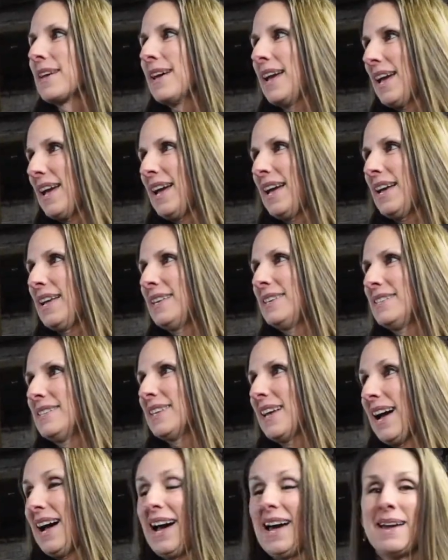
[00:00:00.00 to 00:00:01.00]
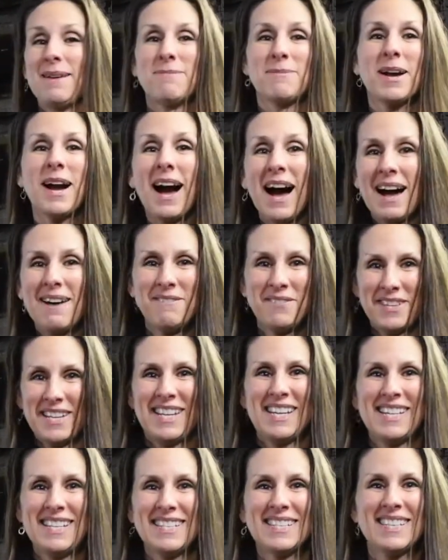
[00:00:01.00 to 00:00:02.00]
And I'm
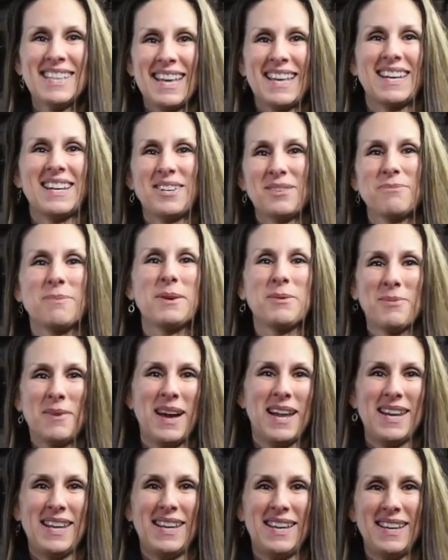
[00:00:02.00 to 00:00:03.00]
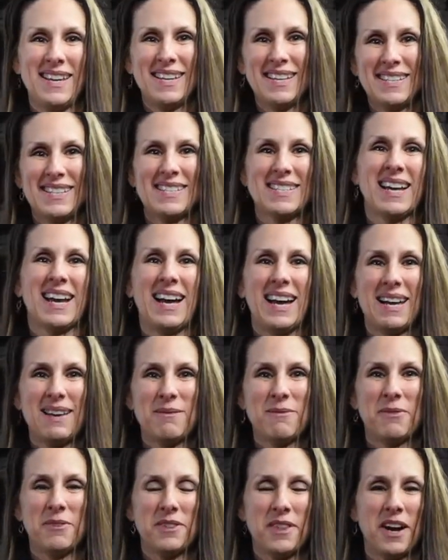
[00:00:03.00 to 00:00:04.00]
confident that it'll be ready in
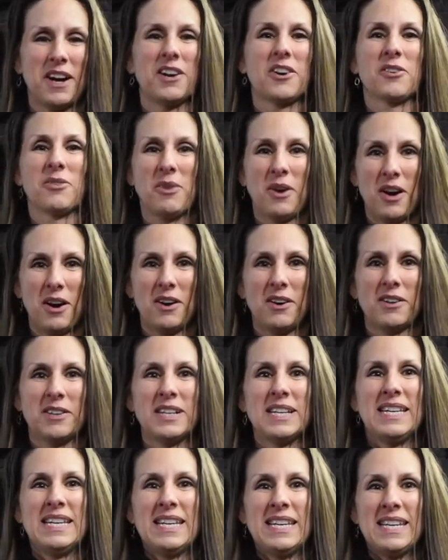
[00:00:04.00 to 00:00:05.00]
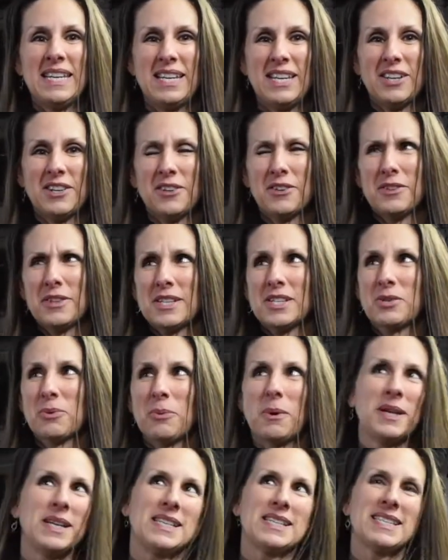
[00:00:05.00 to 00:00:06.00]
time for the art crawl here the
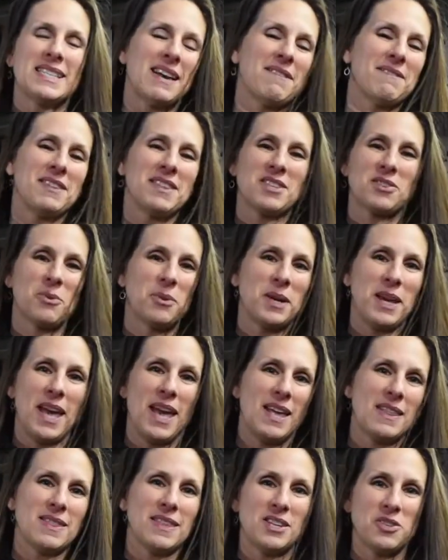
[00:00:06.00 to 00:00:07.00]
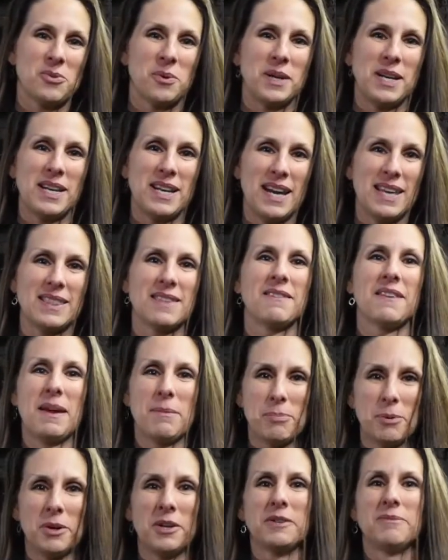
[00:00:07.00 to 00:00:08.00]
27th, 28th, and 29th of
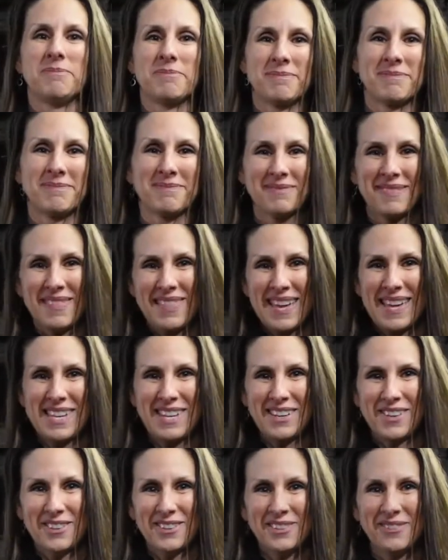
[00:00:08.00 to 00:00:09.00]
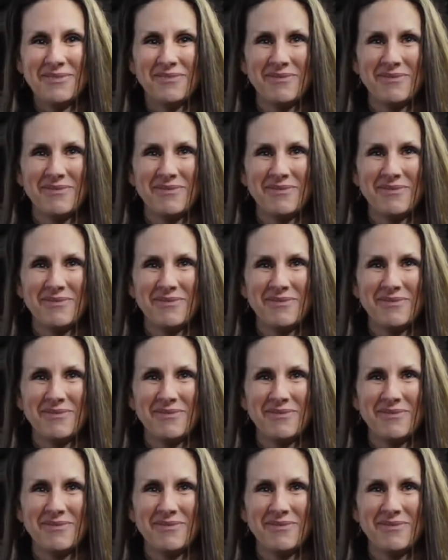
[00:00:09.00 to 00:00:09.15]
April. Thank you.